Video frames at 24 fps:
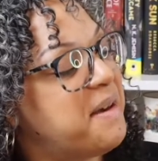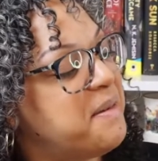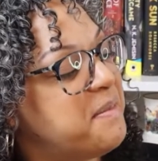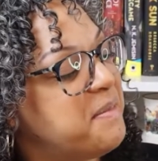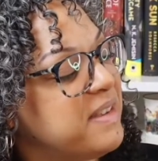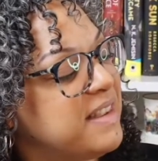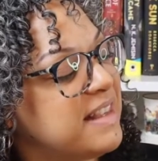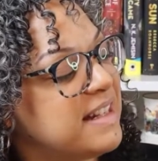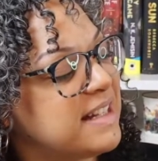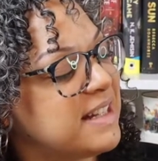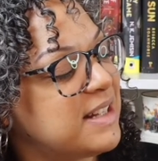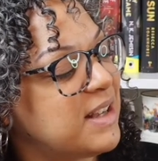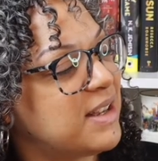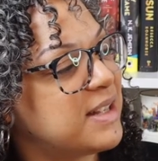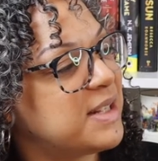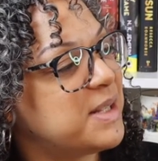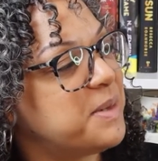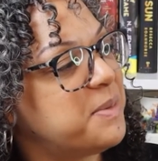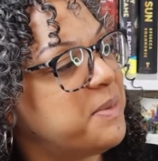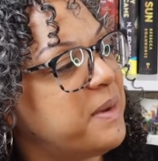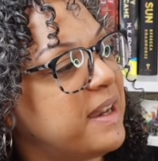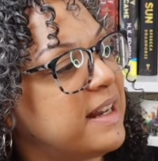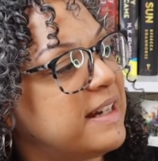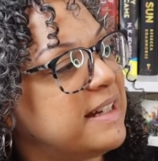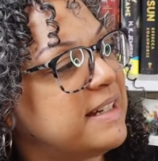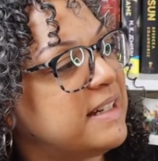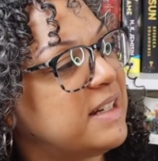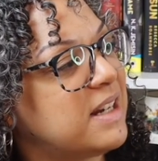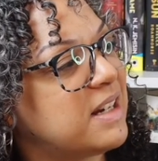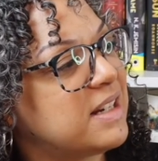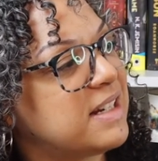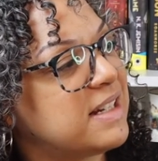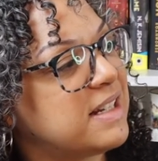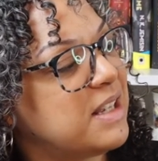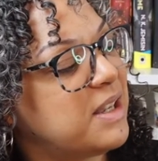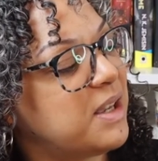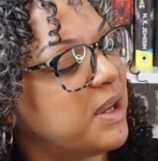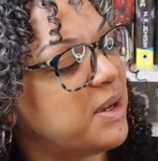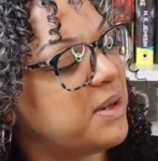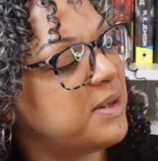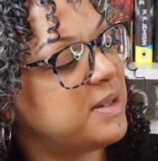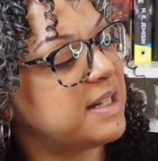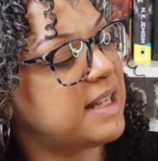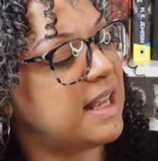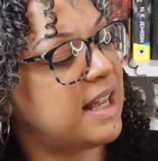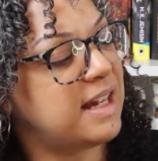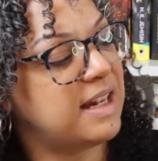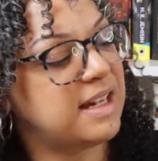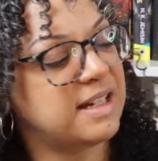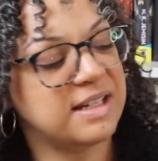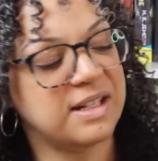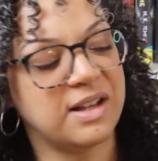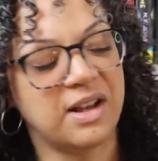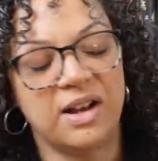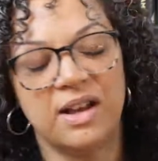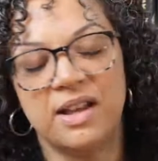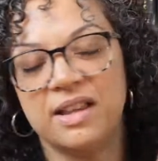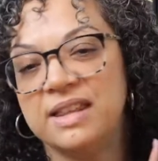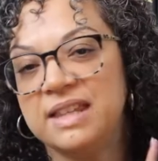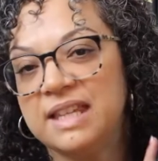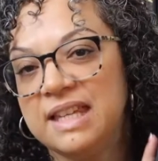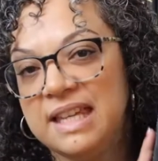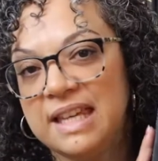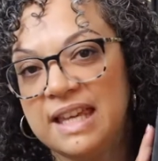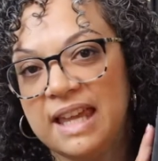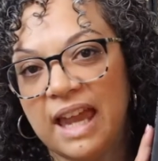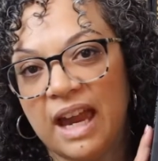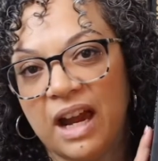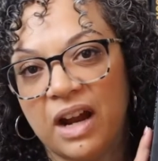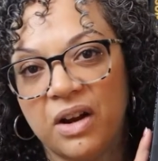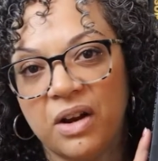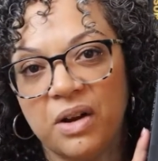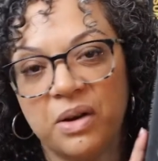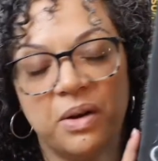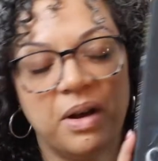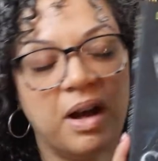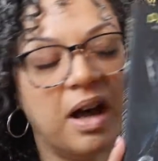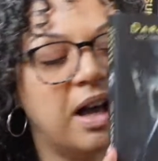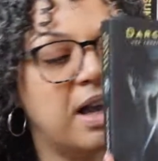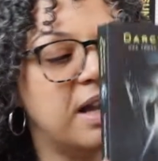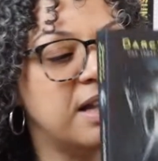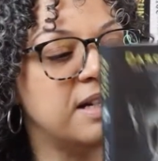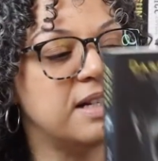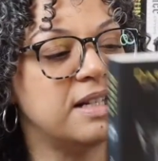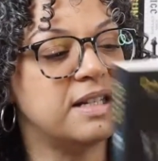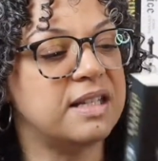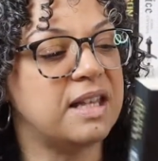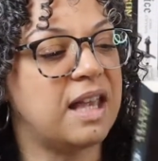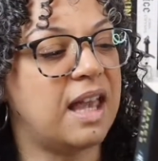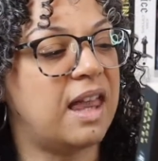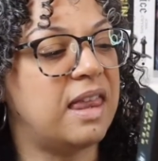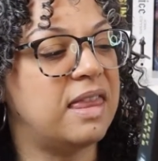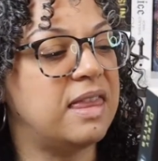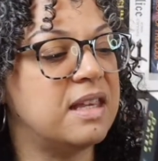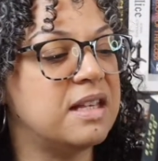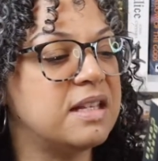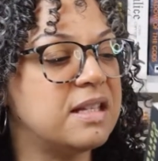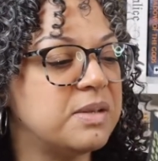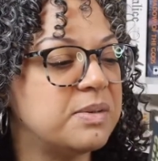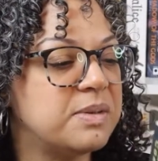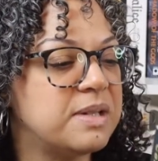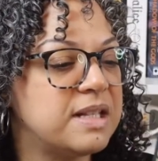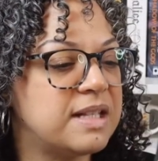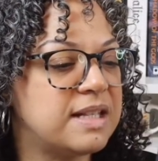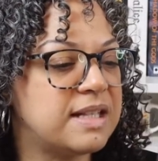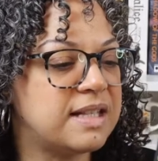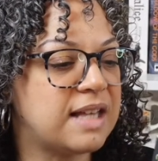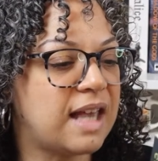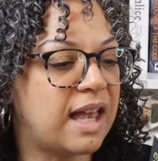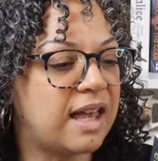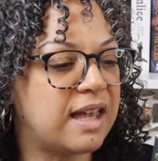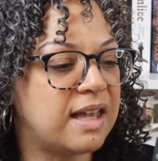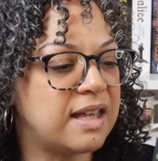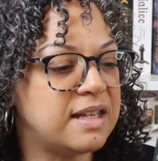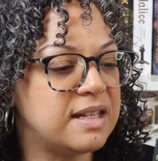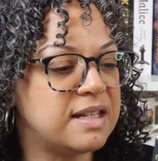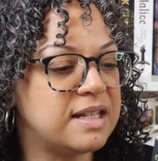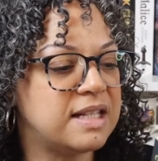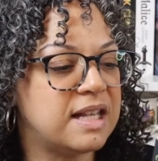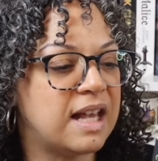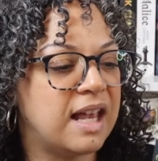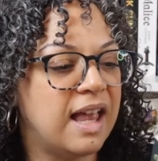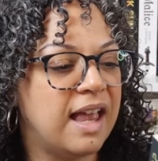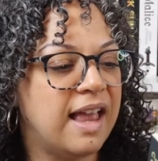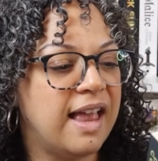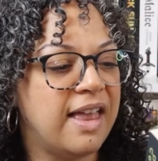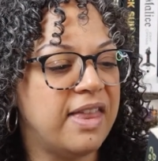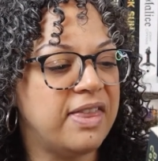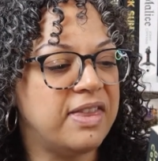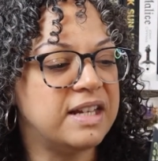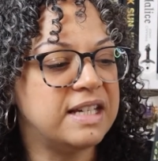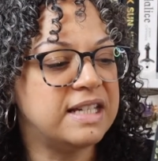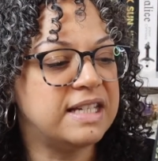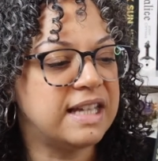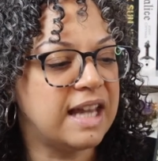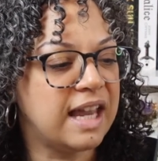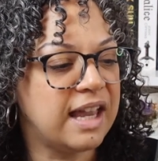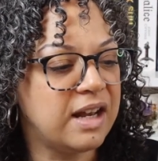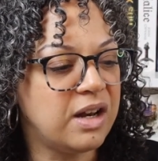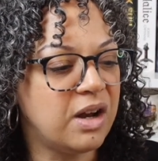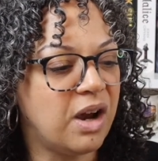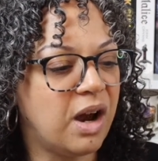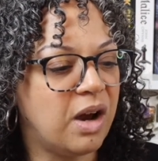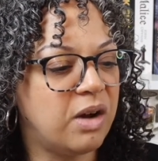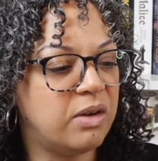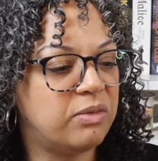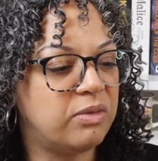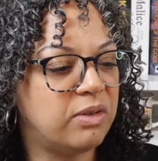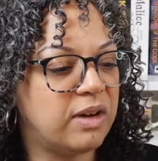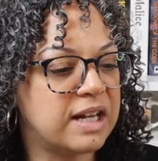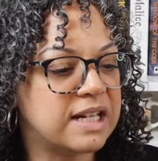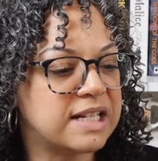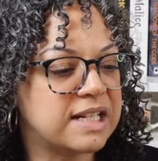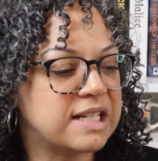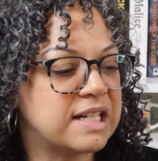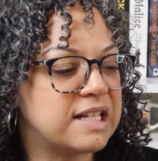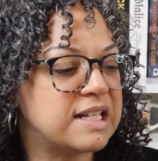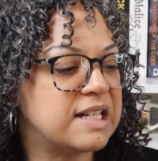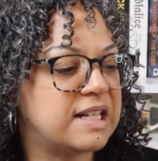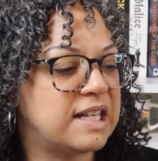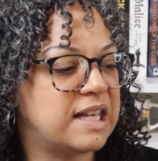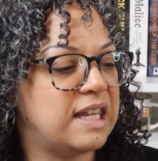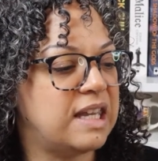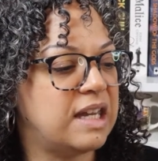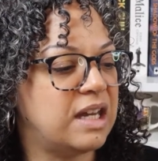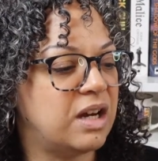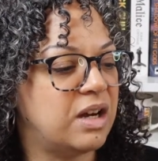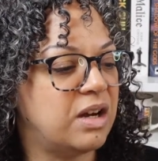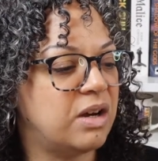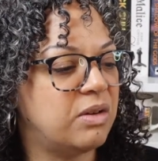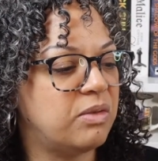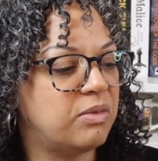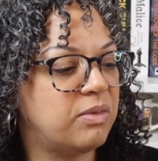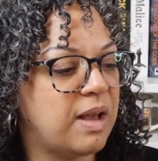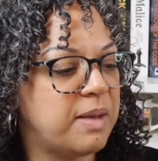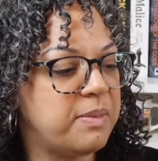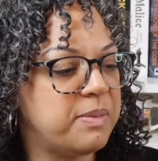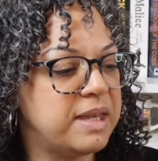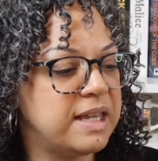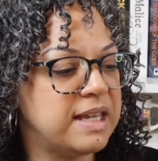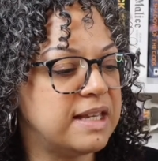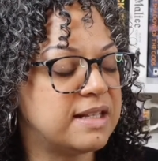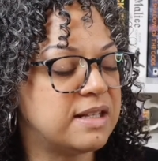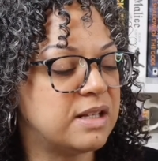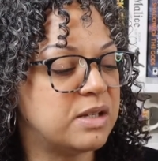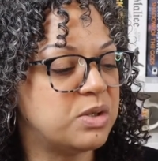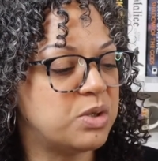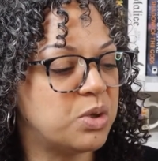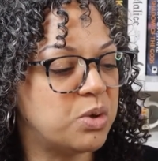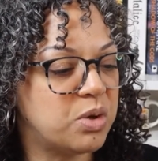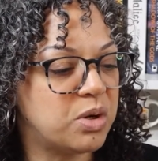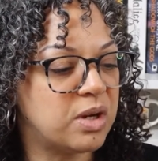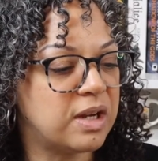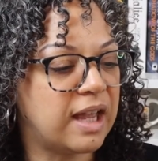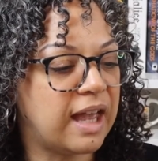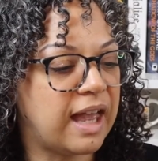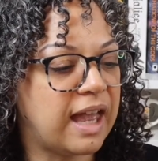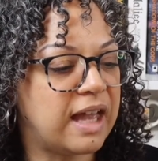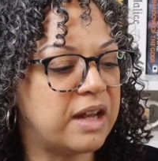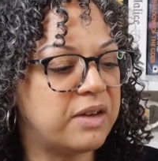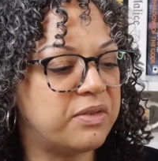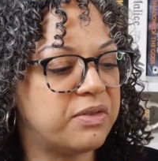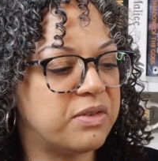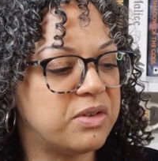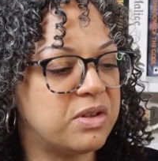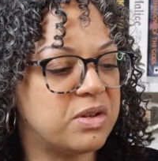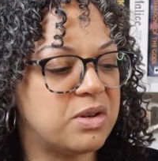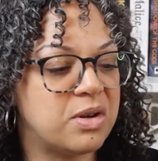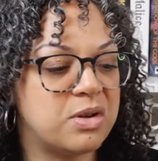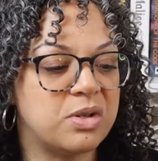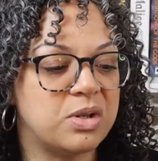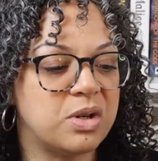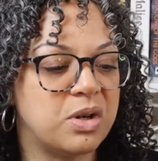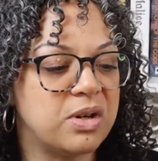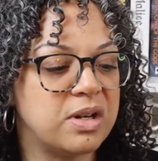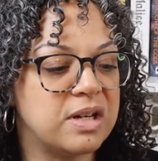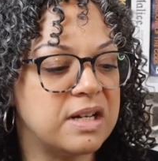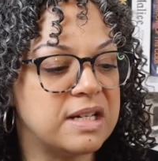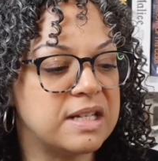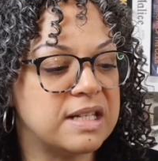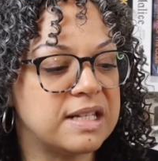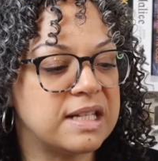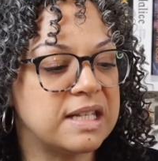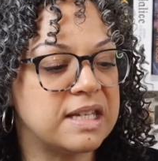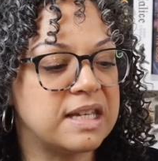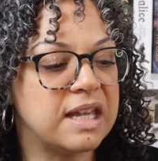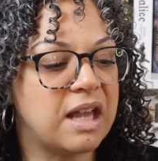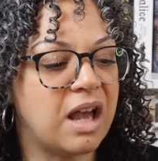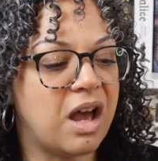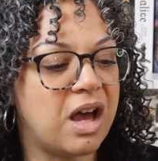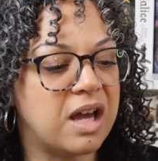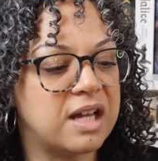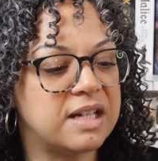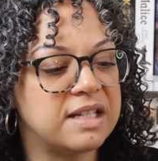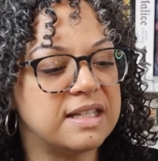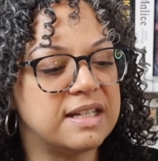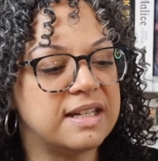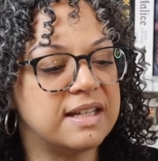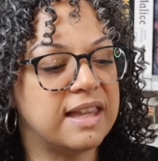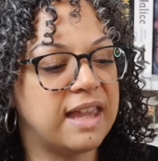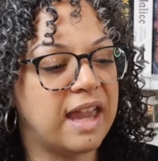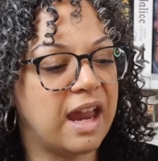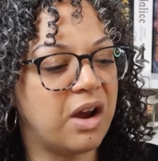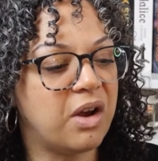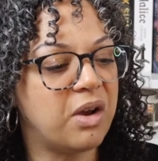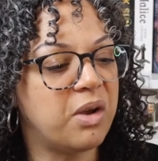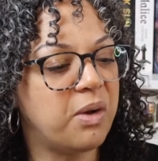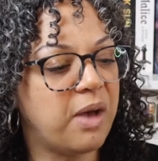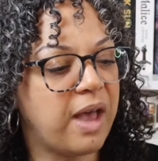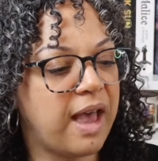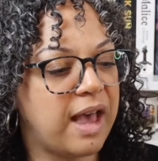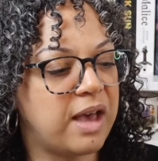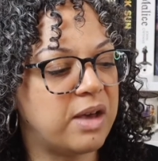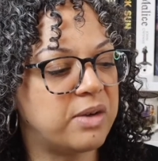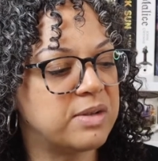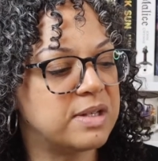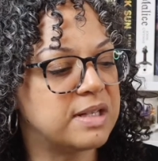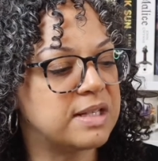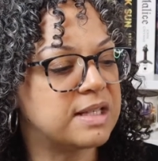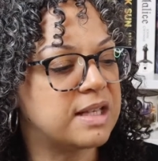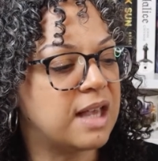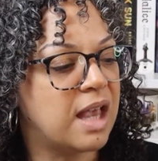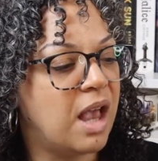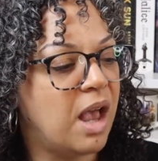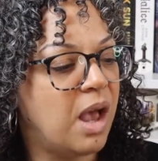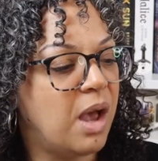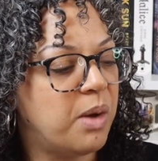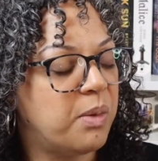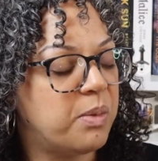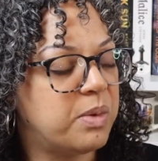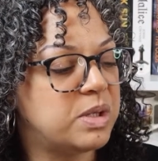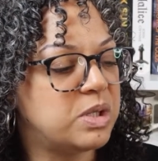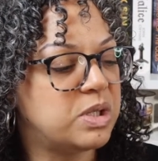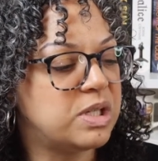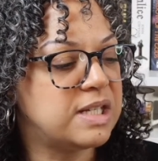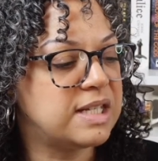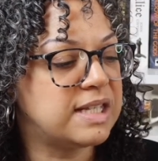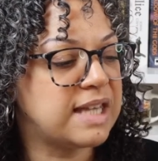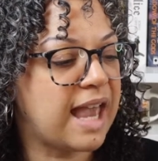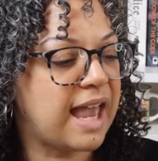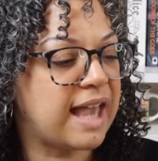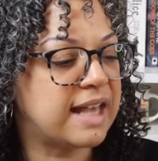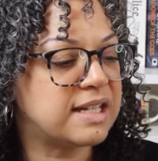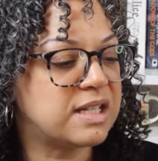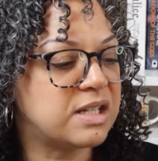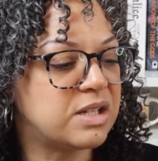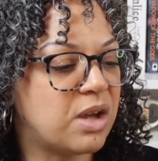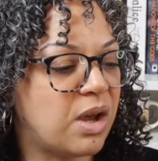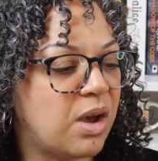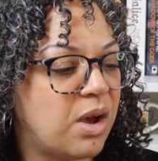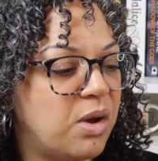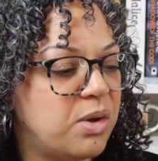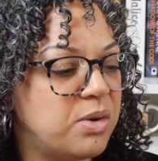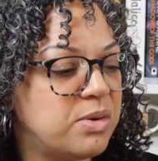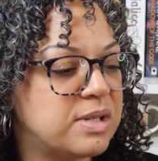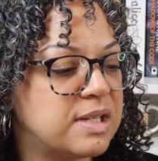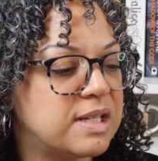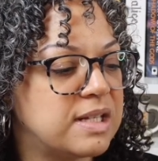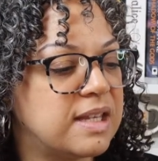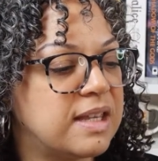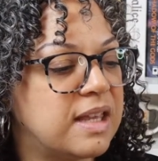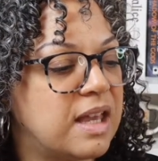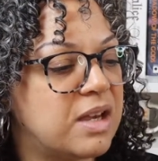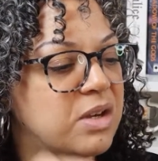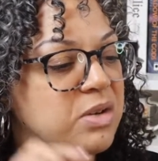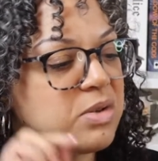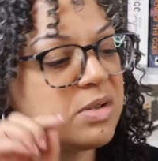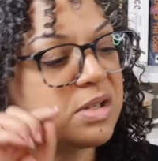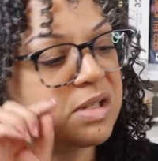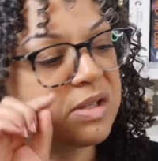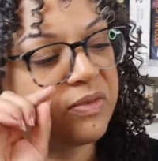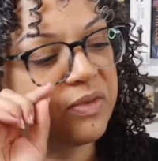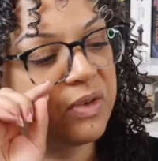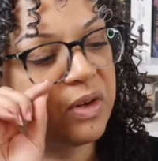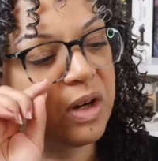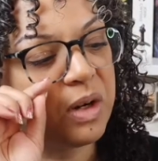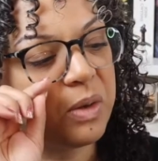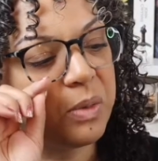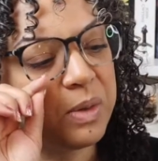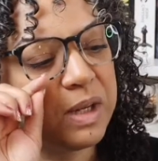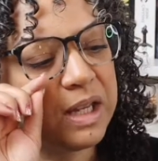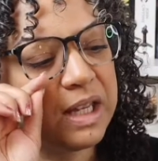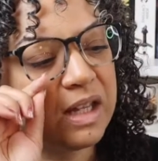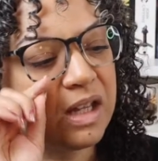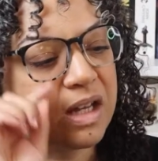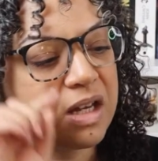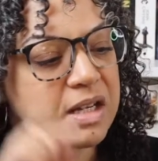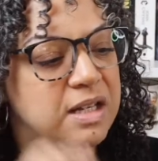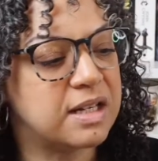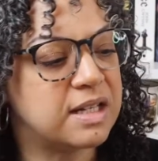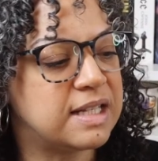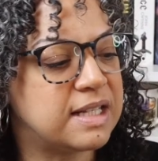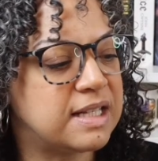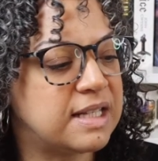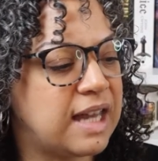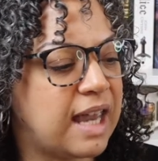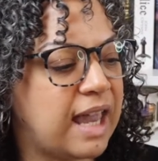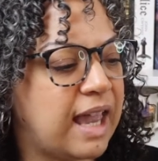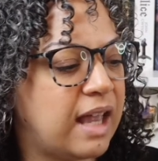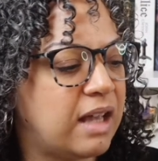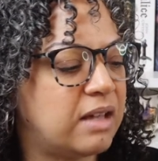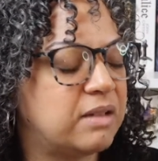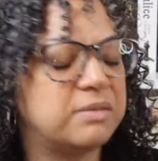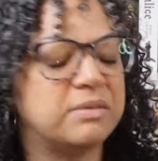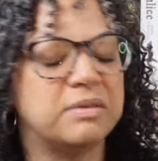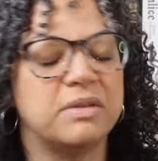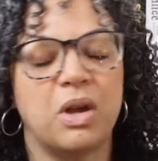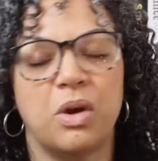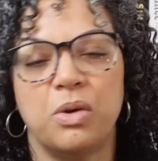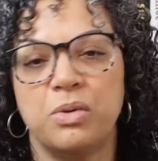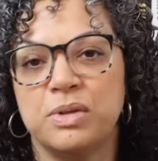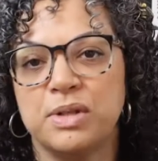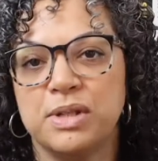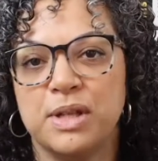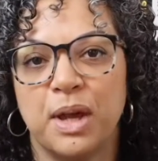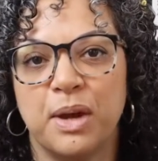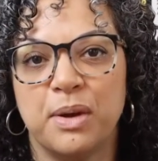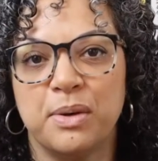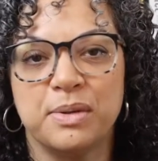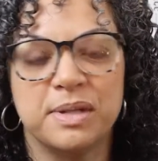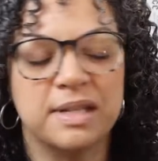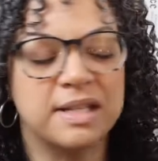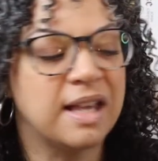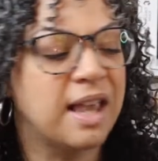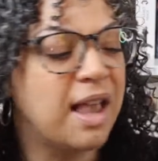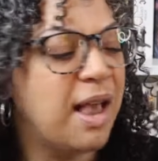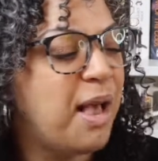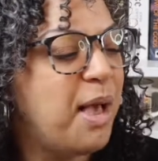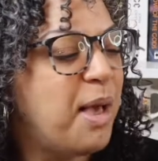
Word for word: but this is also by Darcy Coates and it's called The Carrow Haunt. And this one says, the dead are restless here. Remy is a tour guide for the notoriously haunted Carrow house. When she's asked to host ghosts for a week-long stay, host ghosts.